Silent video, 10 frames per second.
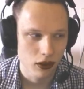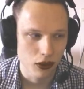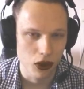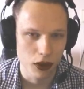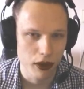
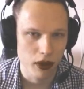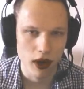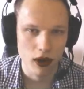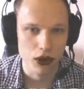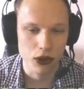derping
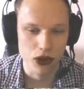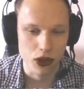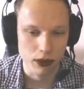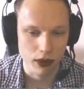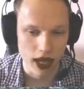around YouTube,
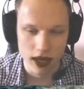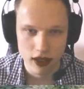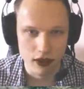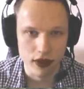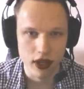editing
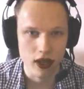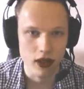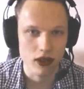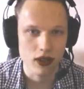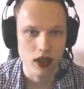
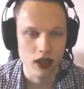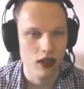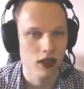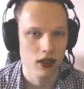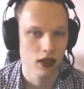videos
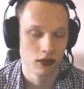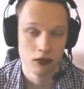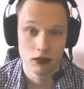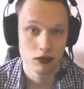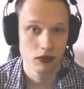and
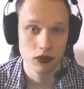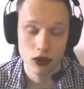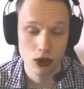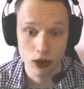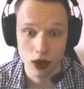
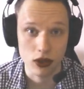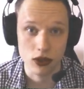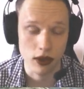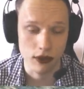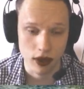doing all
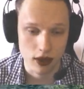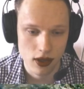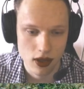sort of things.